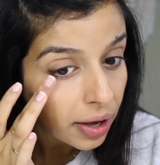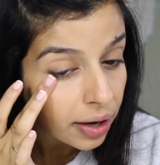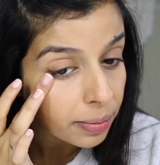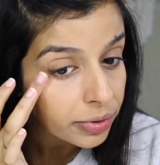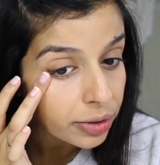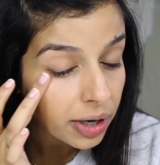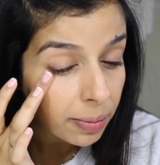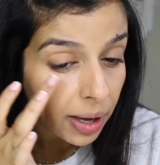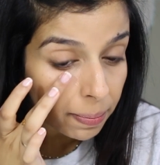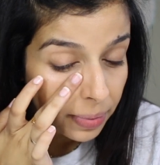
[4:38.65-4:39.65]
and I'm doing
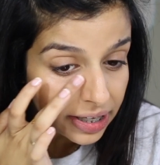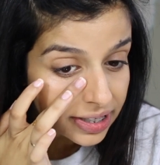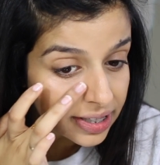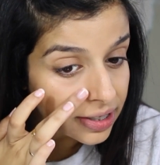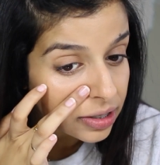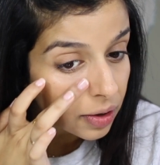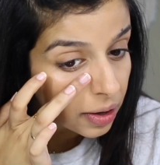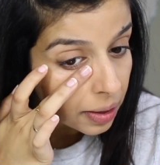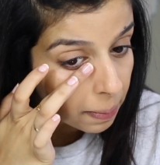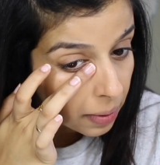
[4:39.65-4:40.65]
my base this
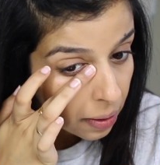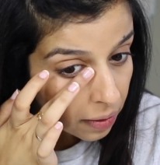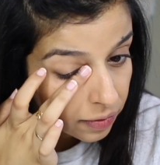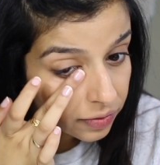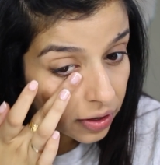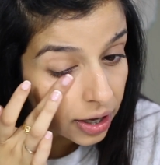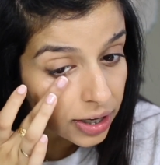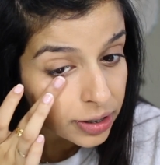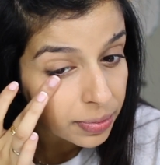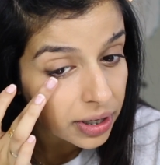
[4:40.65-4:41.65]
time
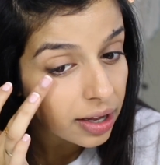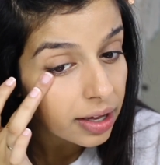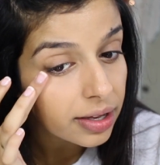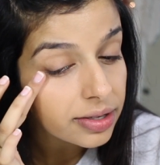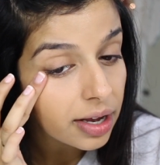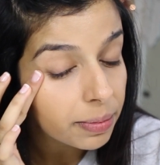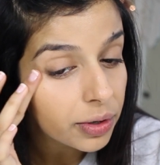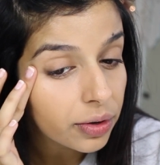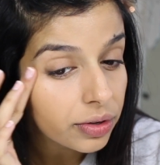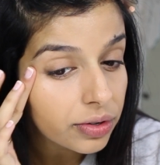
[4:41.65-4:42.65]
first because I'm
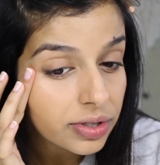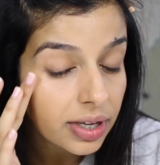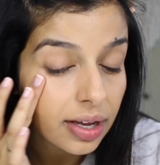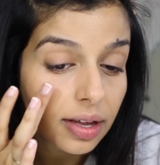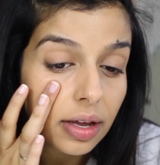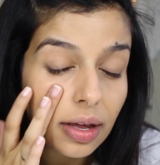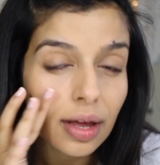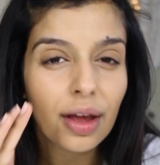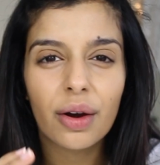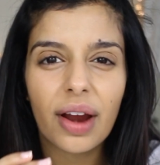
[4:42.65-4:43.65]
not using
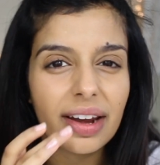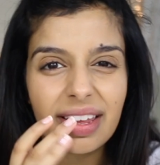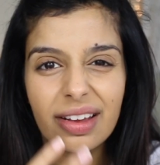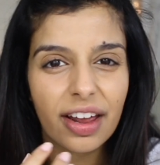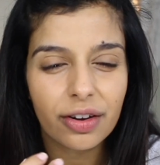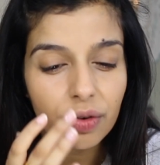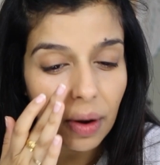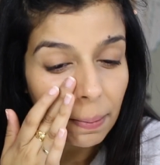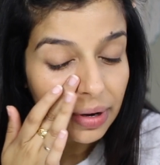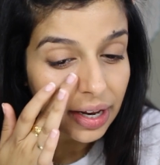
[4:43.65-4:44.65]
any kind of
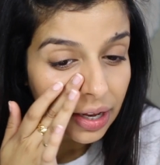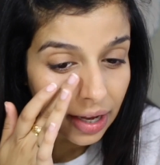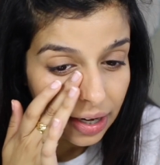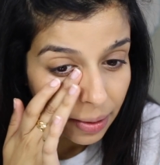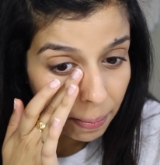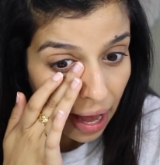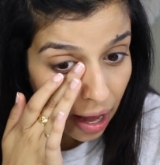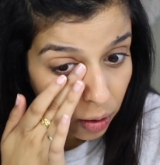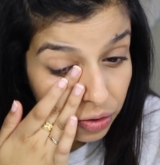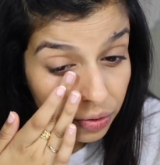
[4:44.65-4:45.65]
crumbly, any
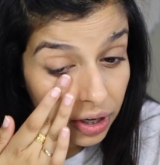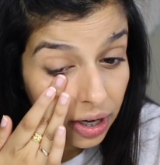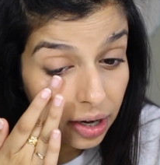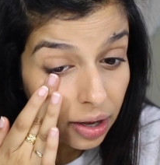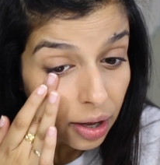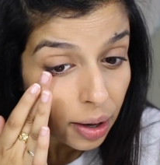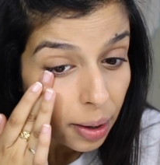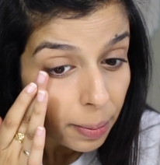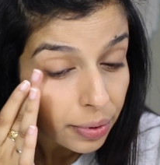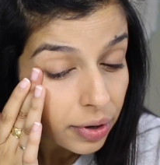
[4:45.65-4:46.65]
powdery
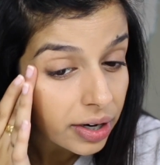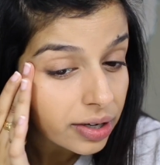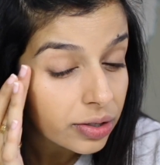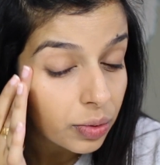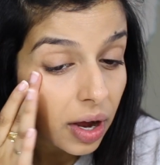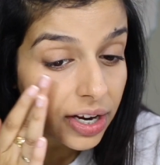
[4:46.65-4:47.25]
products or